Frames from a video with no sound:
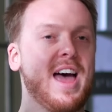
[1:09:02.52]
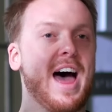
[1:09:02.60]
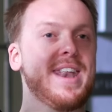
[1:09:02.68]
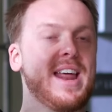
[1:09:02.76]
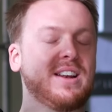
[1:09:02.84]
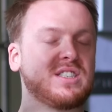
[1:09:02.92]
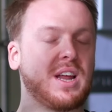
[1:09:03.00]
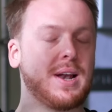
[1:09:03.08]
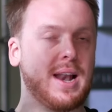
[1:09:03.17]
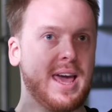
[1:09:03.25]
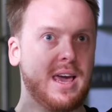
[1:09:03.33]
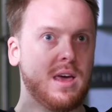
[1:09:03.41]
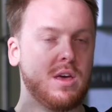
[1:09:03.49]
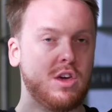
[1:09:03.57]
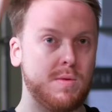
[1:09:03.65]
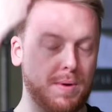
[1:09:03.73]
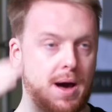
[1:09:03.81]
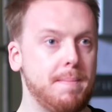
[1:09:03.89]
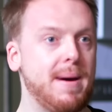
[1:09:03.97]
and then suddenly you
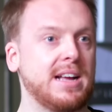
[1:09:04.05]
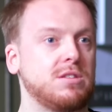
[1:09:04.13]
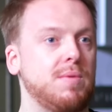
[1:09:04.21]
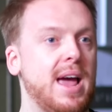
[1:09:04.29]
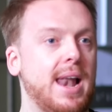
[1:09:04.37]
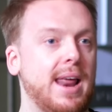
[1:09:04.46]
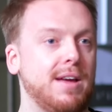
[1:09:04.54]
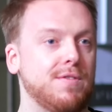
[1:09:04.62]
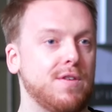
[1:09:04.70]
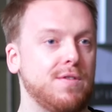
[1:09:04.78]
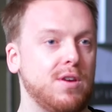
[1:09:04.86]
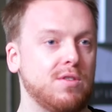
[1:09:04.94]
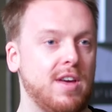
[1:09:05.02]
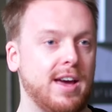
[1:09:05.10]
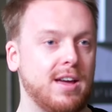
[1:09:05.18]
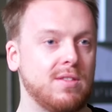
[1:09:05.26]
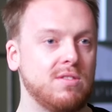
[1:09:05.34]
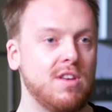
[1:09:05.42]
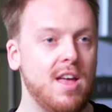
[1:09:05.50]
become back to reality mm. for a few
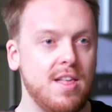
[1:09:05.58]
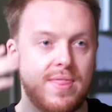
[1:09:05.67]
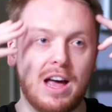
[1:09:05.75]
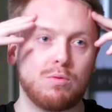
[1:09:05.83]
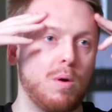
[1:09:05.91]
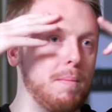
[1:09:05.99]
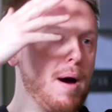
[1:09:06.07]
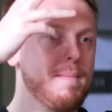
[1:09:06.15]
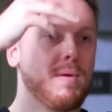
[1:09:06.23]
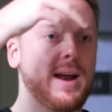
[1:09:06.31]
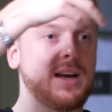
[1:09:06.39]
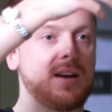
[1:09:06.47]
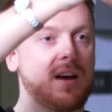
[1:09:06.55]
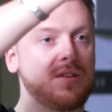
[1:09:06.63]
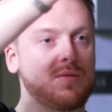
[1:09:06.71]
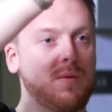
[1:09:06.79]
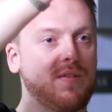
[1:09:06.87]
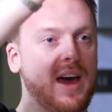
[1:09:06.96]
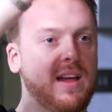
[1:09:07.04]
seconds. That's what my brain does
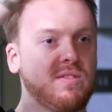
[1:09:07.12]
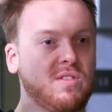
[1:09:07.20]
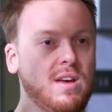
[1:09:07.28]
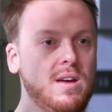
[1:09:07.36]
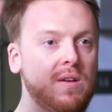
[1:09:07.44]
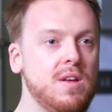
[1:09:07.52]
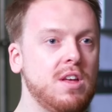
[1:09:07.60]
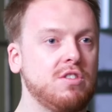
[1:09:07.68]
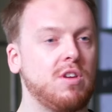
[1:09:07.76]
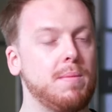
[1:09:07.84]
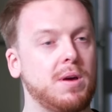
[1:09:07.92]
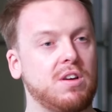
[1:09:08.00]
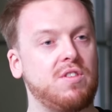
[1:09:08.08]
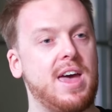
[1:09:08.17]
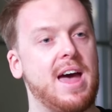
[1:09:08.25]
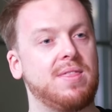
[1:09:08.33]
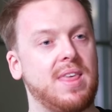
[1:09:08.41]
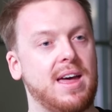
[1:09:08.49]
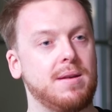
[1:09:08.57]
with cancer. So because I
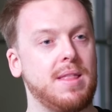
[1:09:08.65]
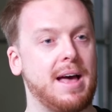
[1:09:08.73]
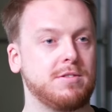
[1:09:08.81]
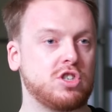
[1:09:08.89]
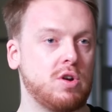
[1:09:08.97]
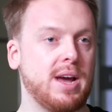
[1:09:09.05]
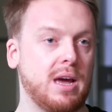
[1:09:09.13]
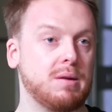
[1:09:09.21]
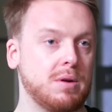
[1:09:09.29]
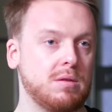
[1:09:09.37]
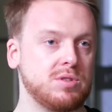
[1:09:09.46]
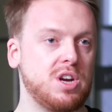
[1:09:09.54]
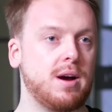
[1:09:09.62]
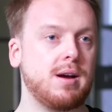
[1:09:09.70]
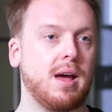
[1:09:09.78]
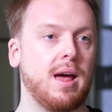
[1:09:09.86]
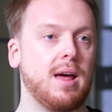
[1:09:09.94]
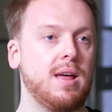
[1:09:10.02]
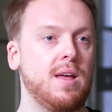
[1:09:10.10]
had that that trigger when I was
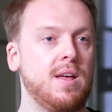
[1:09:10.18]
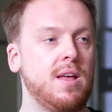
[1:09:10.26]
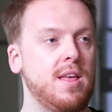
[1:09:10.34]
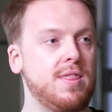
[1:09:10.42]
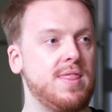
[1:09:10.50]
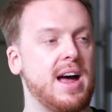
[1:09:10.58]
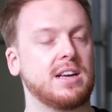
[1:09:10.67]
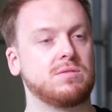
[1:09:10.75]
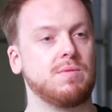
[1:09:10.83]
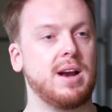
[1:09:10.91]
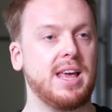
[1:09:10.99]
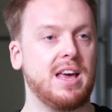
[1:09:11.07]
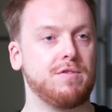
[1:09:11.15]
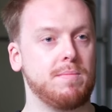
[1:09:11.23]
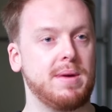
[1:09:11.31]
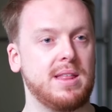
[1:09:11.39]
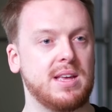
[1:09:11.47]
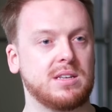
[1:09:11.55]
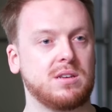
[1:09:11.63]
younger, that's really given
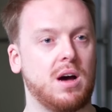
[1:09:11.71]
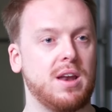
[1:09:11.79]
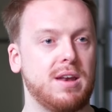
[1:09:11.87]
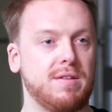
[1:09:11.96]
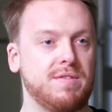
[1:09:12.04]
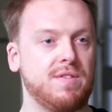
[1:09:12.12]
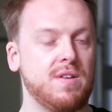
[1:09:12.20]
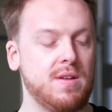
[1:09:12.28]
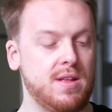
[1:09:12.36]
me this kind of